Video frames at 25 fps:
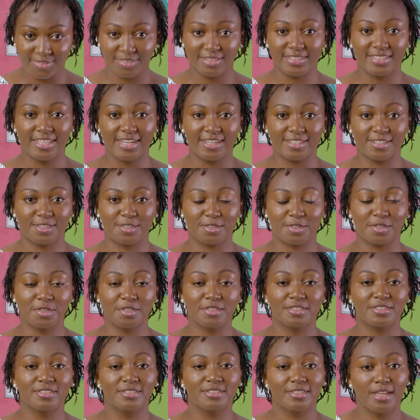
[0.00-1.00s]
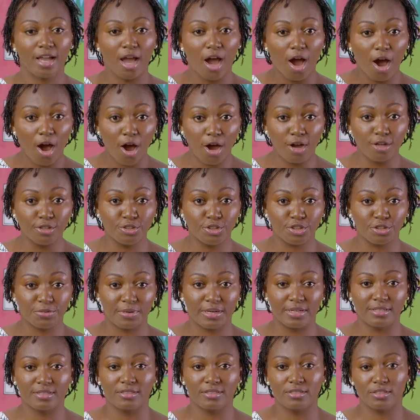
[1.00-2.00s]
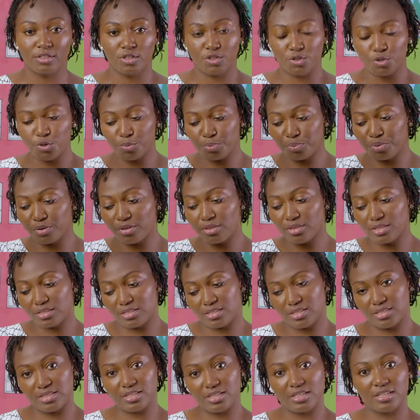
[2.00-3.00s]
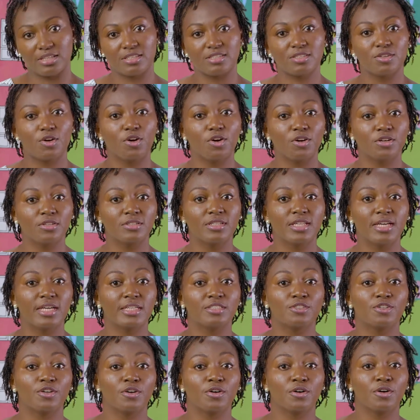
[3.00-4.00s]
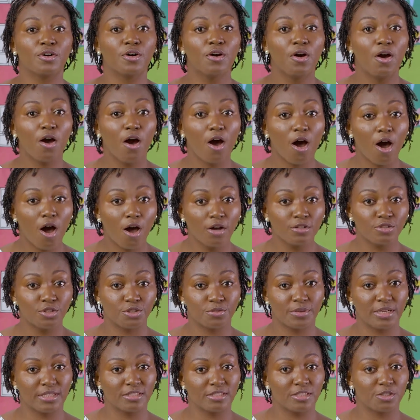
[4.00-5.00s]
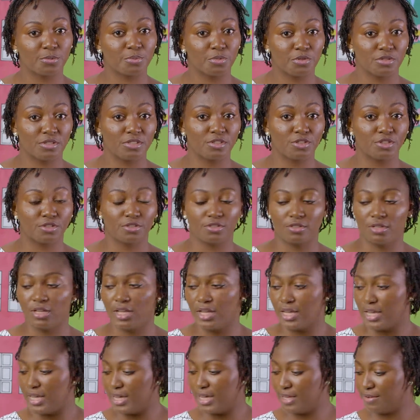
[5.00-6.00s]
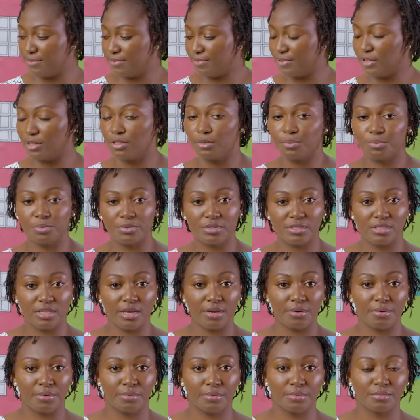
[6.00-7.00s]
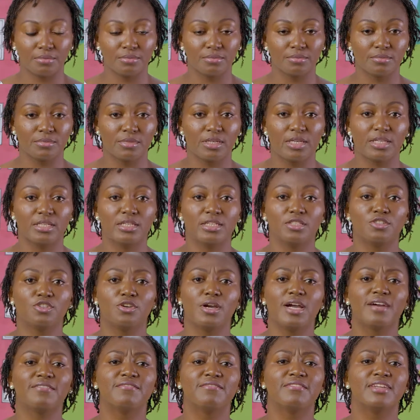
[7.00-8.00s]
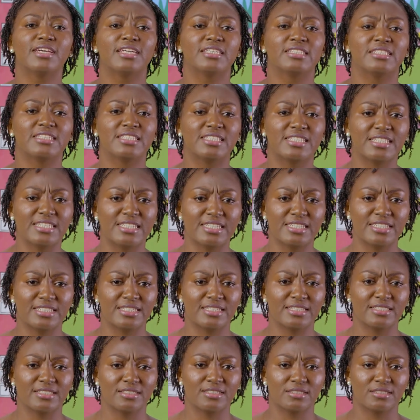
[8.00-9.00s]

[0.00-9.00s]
That's good. 100. You put the 6 under your hundreds position and fill up with 0. And then you have 19.